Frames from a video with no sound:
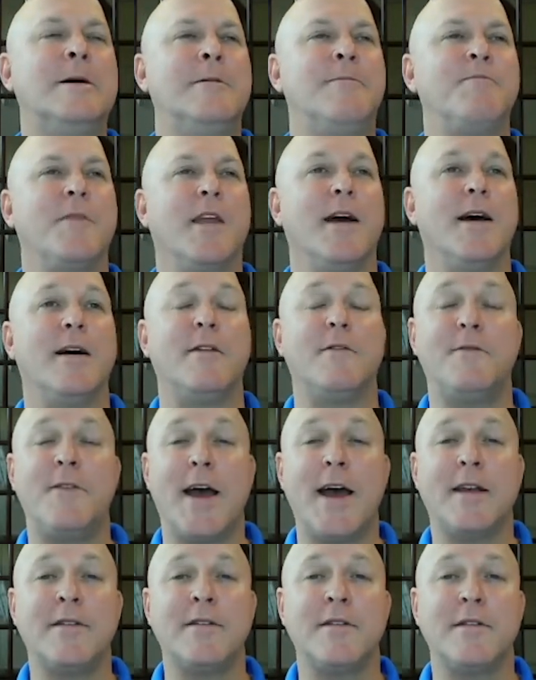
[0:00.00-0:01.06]

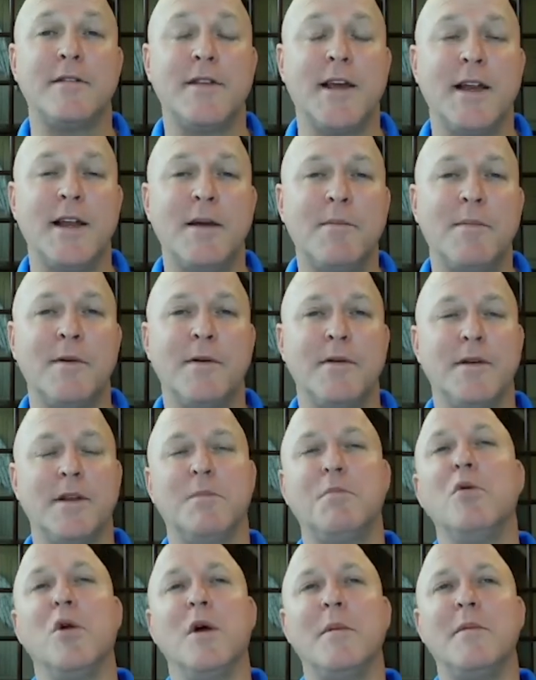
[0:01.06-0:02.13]
Fast setup.
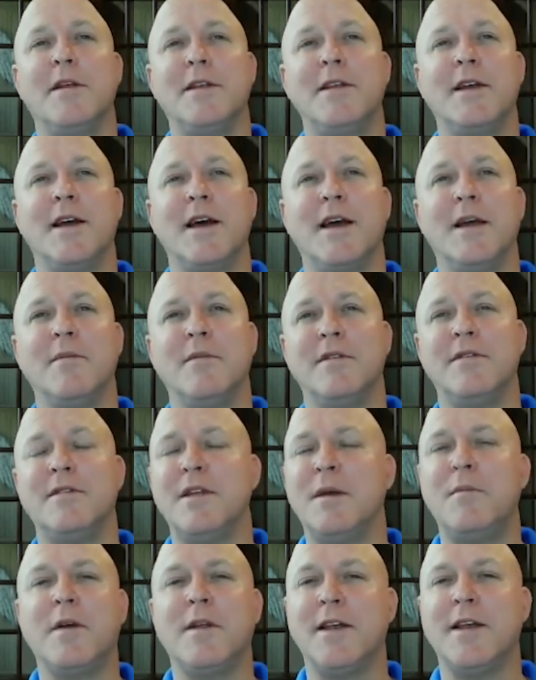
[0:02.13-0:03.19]
Deployment time is
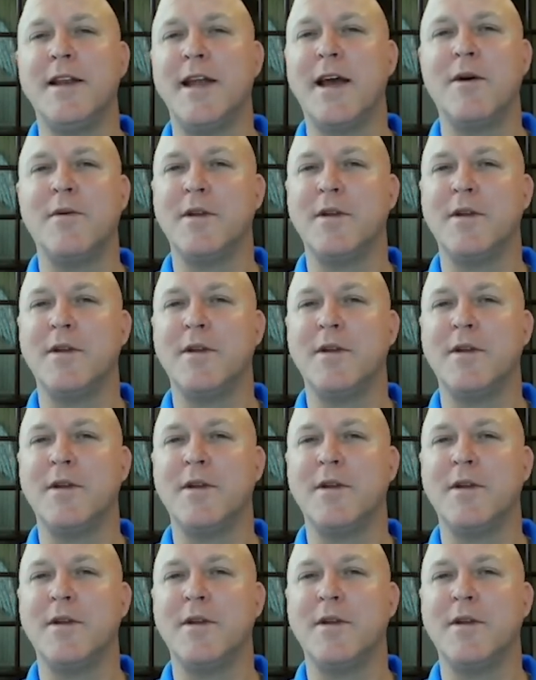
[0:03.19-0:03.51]
typically now a